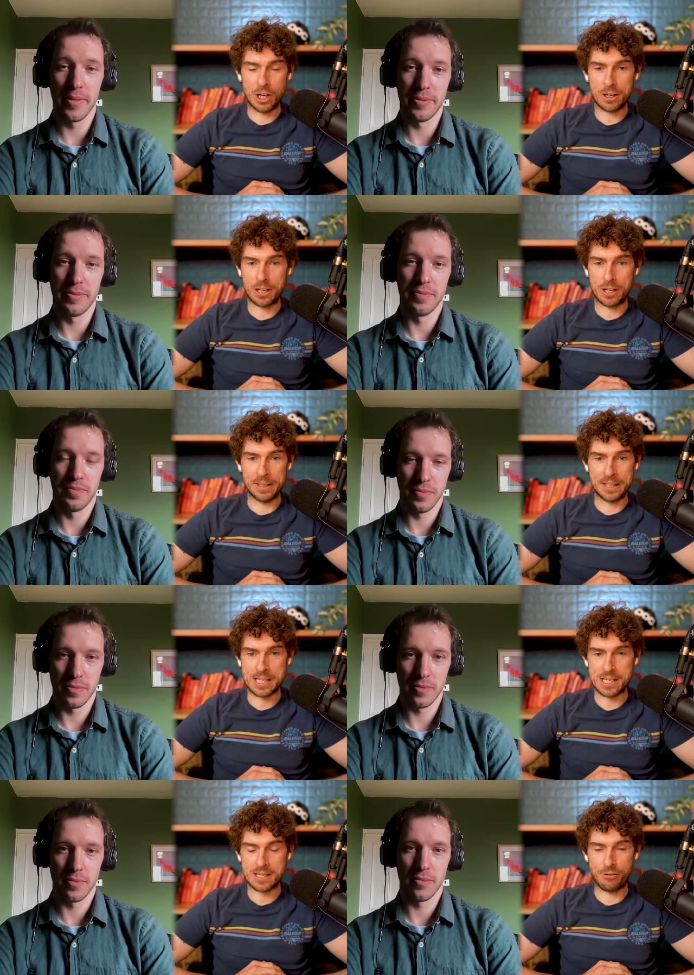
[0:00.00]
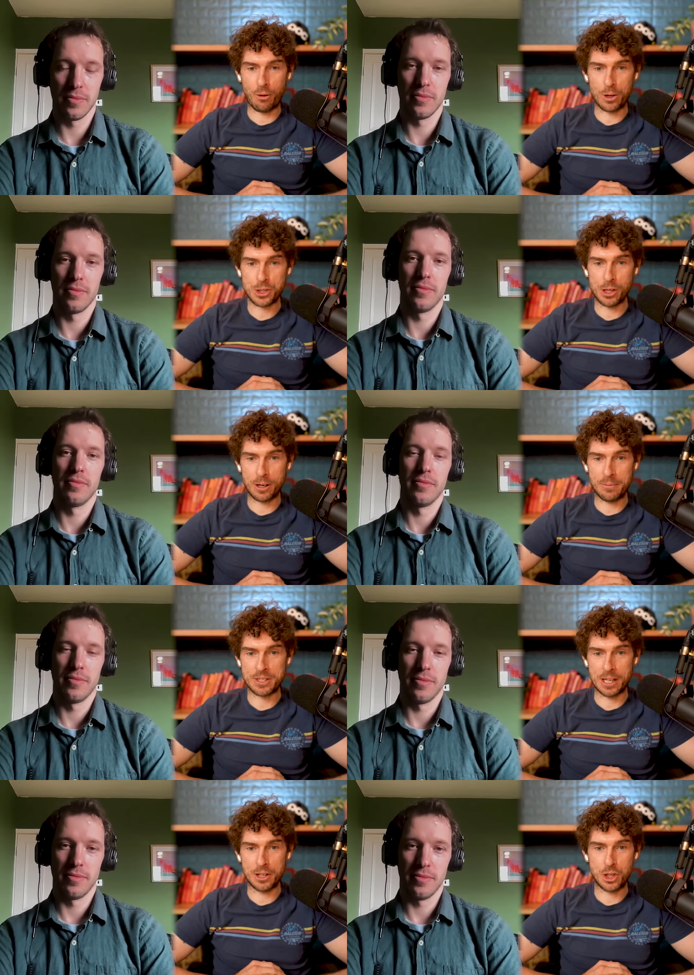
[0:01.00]
Speaker 1: the documents, the forged
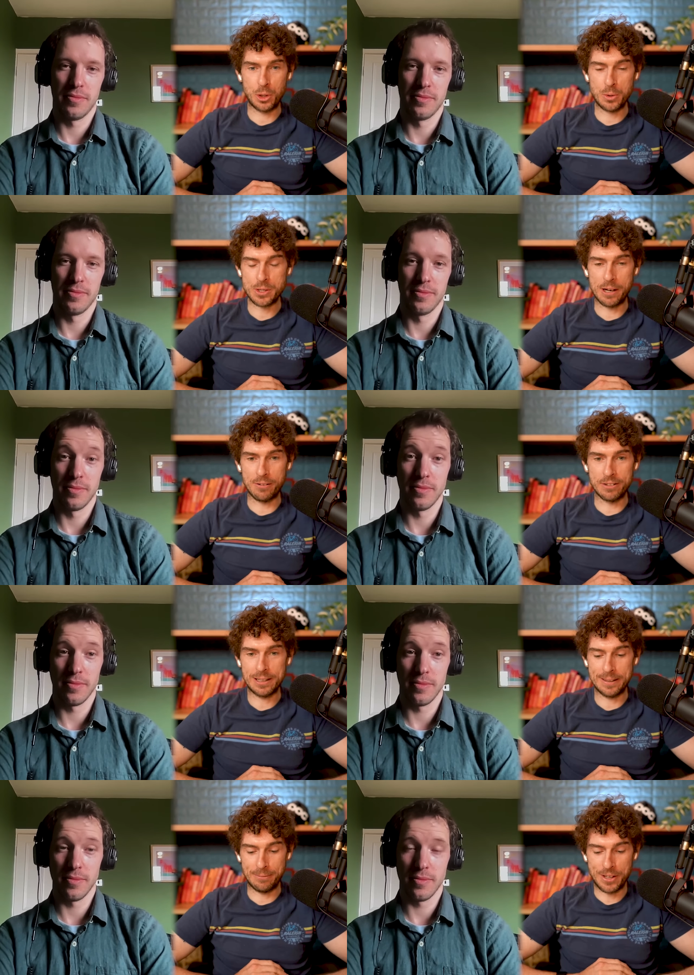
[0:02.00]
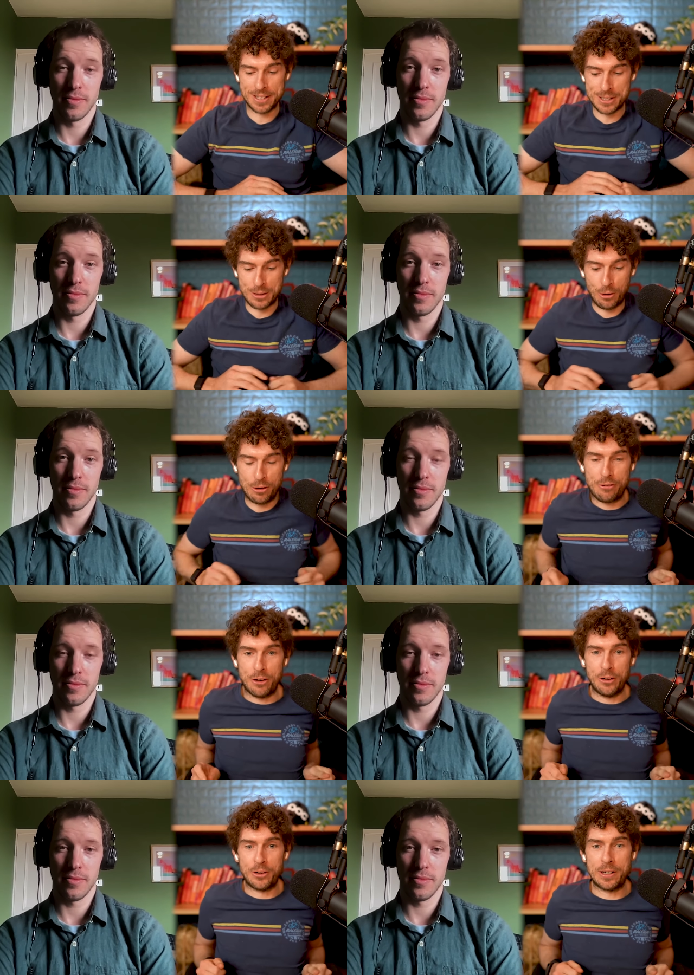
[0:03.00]
documents to get Jews out of Italy, but that's a story
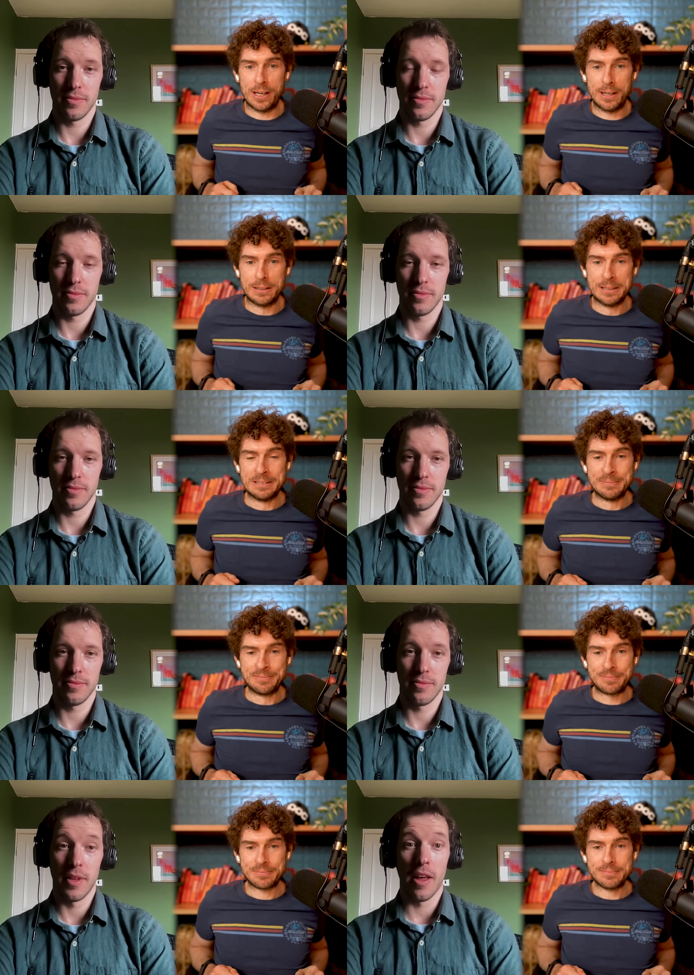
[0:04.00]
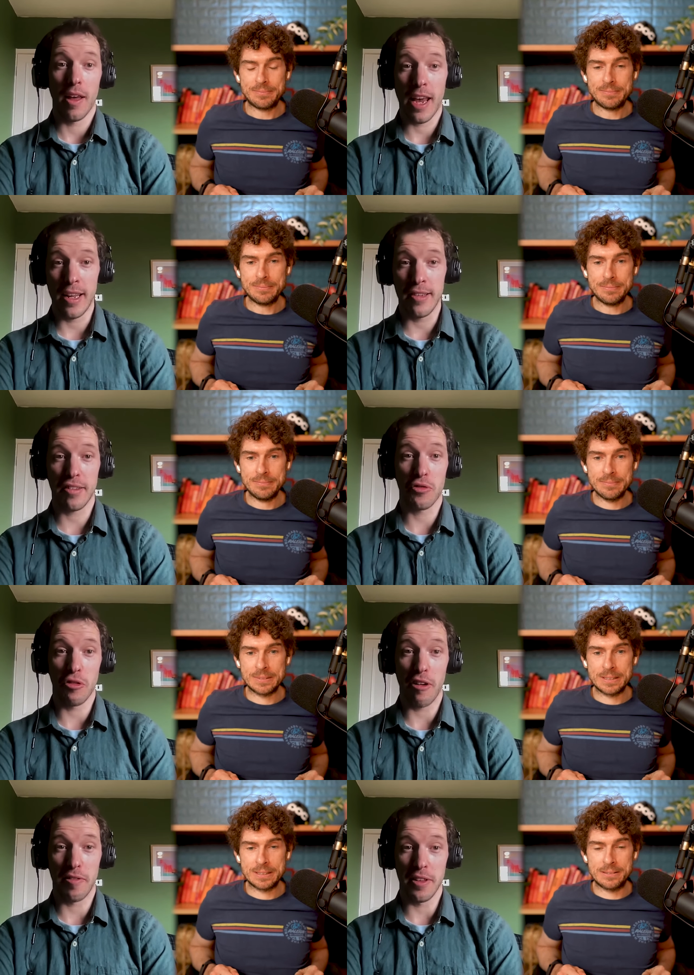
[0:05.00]
for another day. It is a
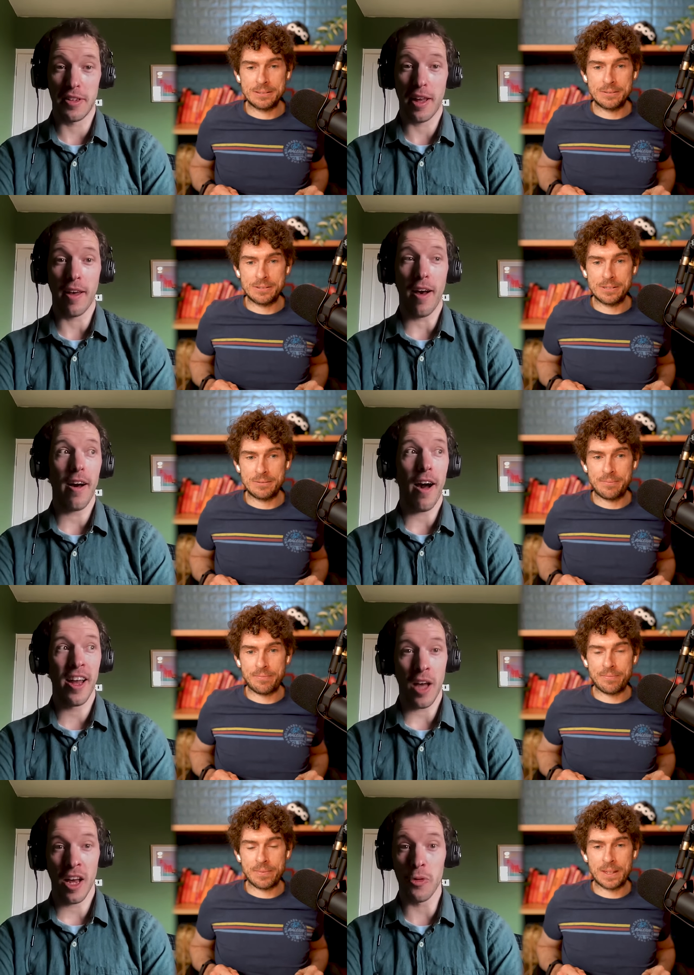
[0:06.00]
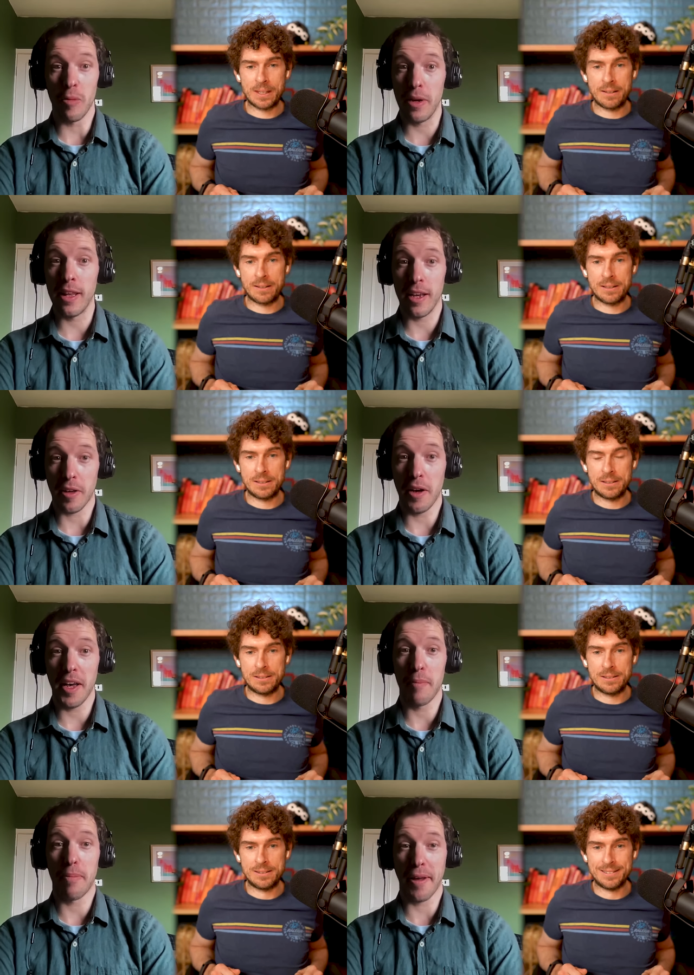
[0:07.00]
story for
Speaker 2: another day. I, I don't want to be that
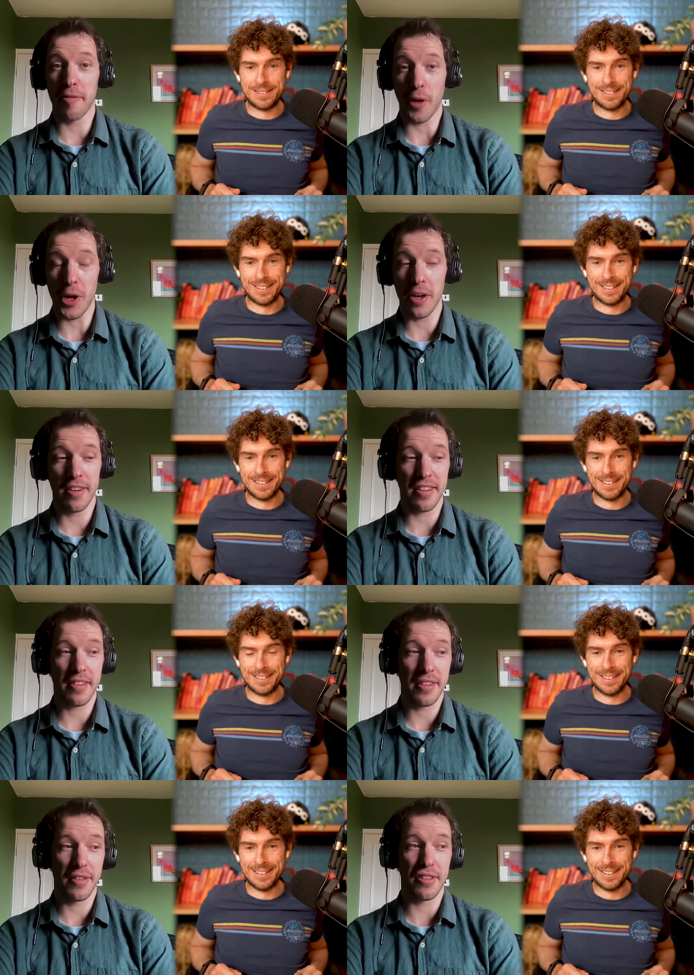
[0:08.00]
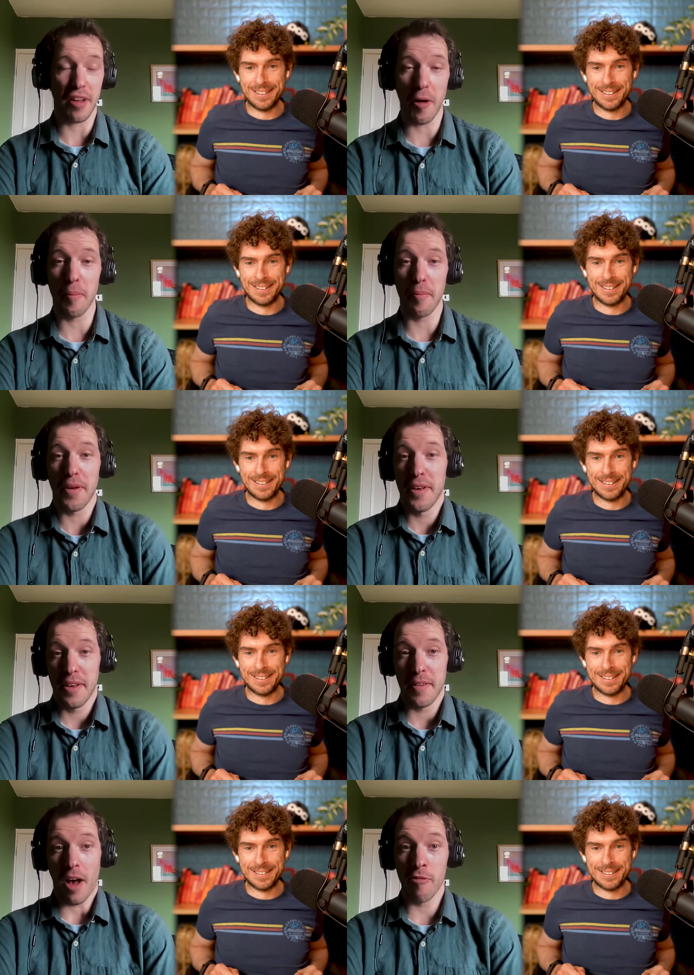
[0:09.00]
guy, but I've heard some,
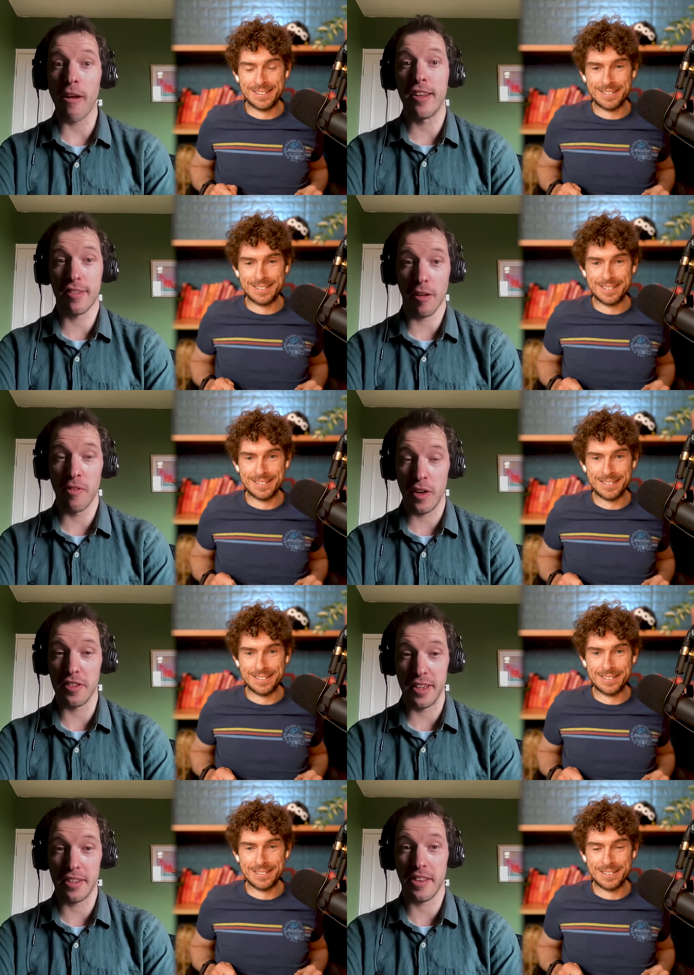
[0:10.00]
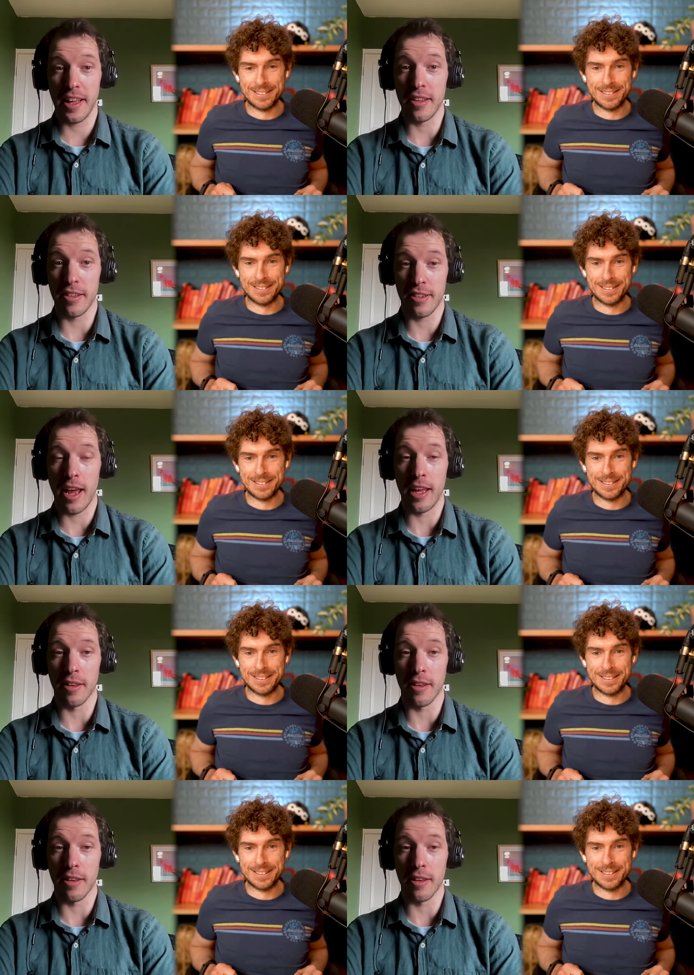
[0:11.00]
I've read some revisionist things saying